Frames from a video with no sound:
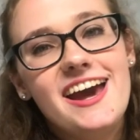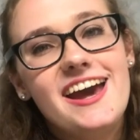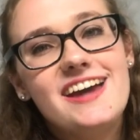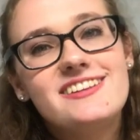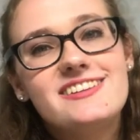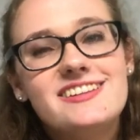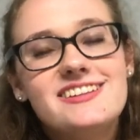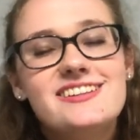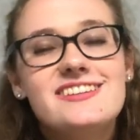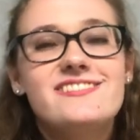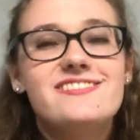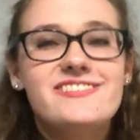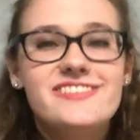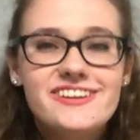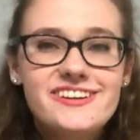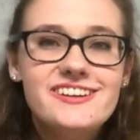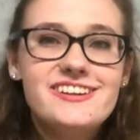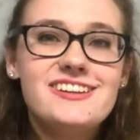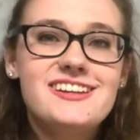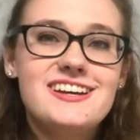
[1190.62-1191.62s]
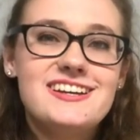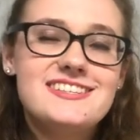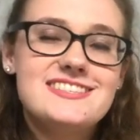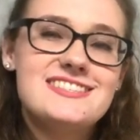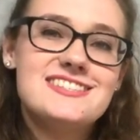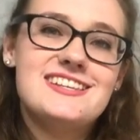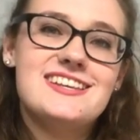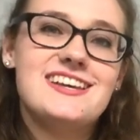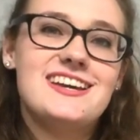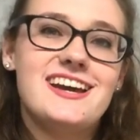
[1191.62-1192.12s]
And then the very last
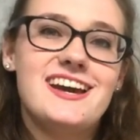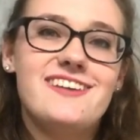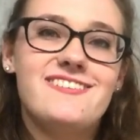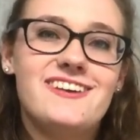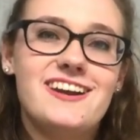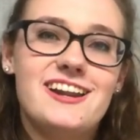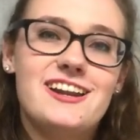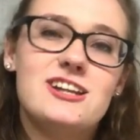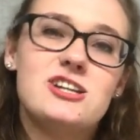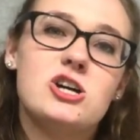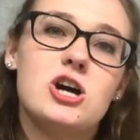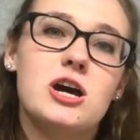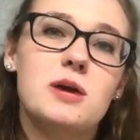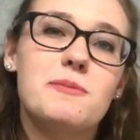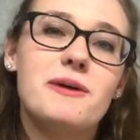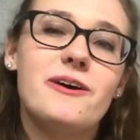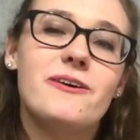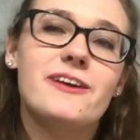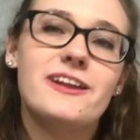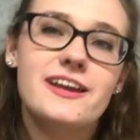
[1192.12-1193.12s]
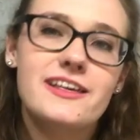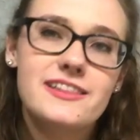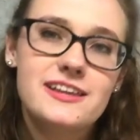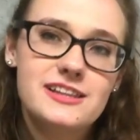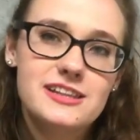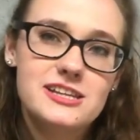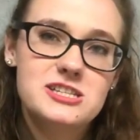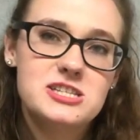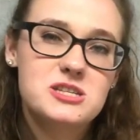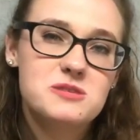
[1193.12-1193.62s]
thing I wanted to talk about, and I
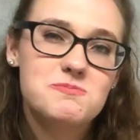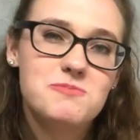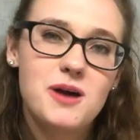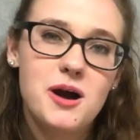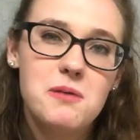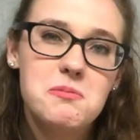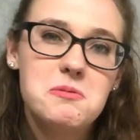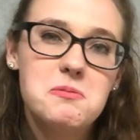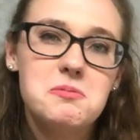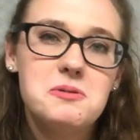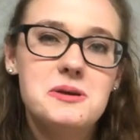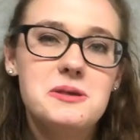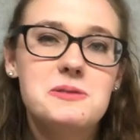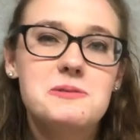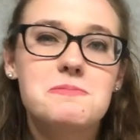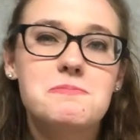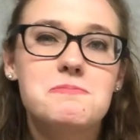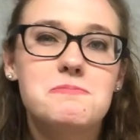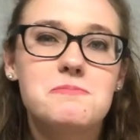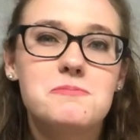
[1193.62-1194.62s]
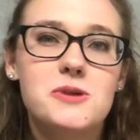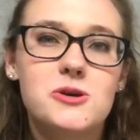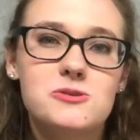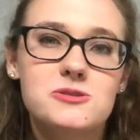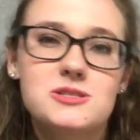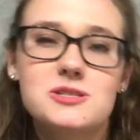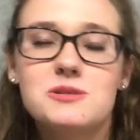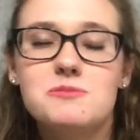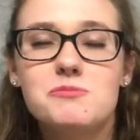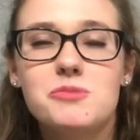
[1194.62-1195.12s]
think this is probably the
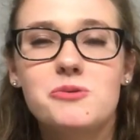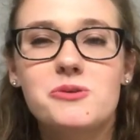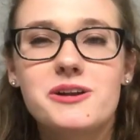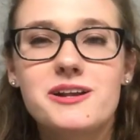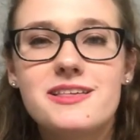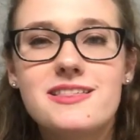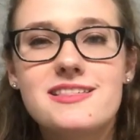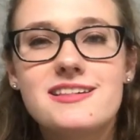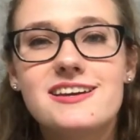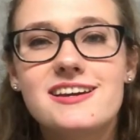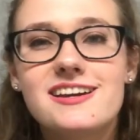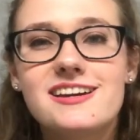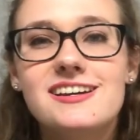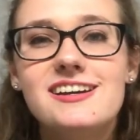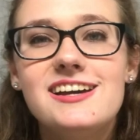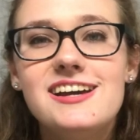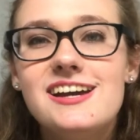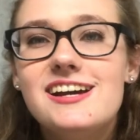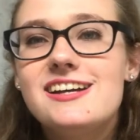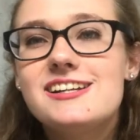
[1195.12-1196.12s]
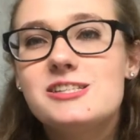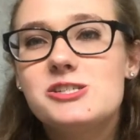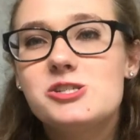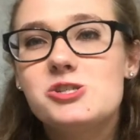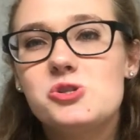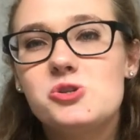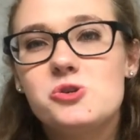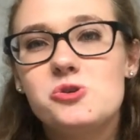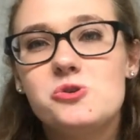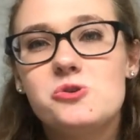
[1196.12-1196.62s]
most important thing
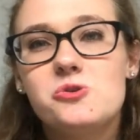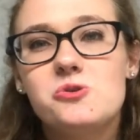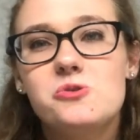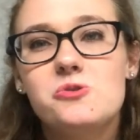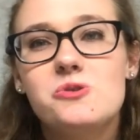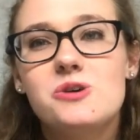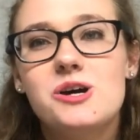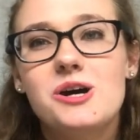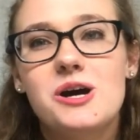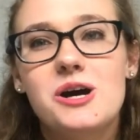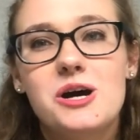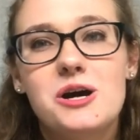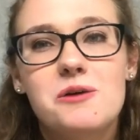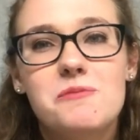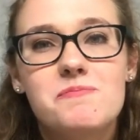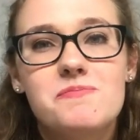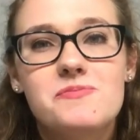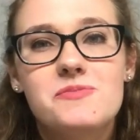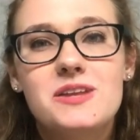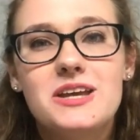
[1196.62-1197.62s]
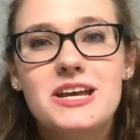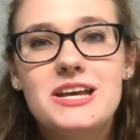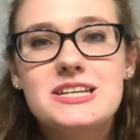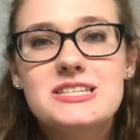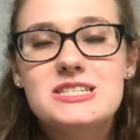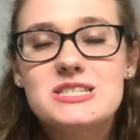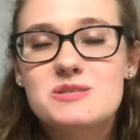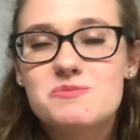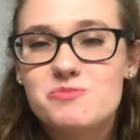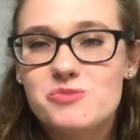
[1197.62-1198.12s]
to
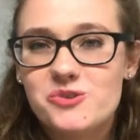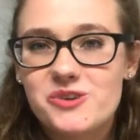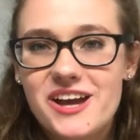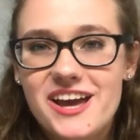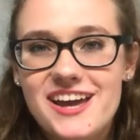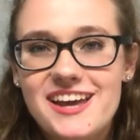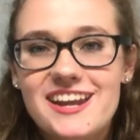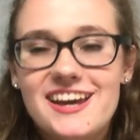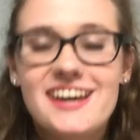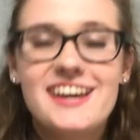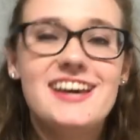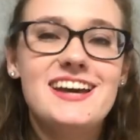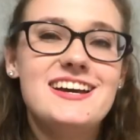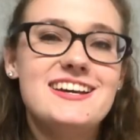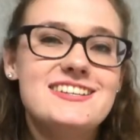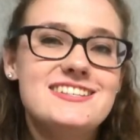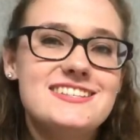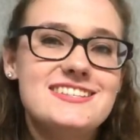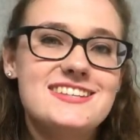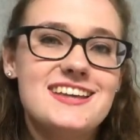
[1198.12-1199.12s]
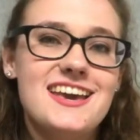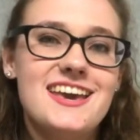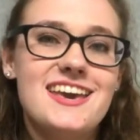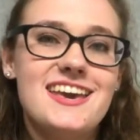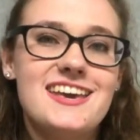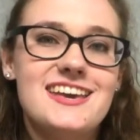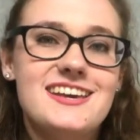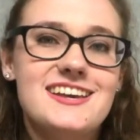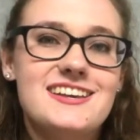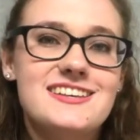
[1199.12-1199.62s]
spread, I guess,
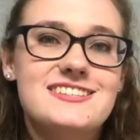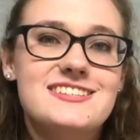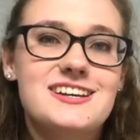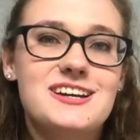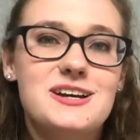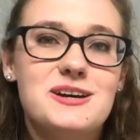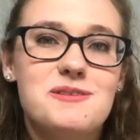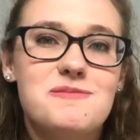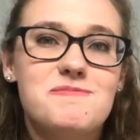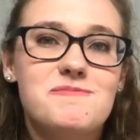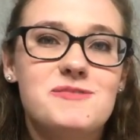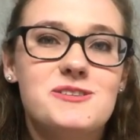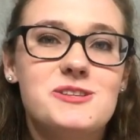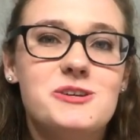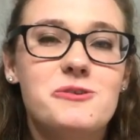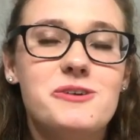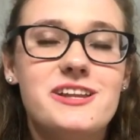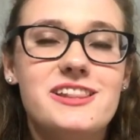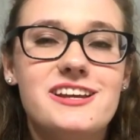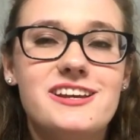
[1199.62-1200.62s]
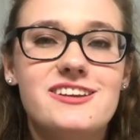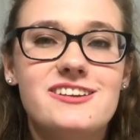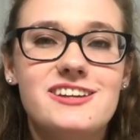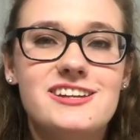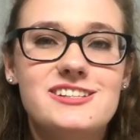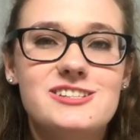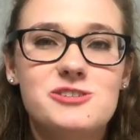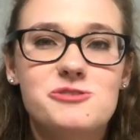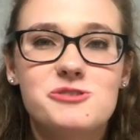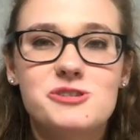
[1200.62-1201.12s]
is knowing that you
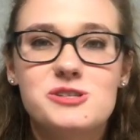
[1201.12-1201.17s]
need to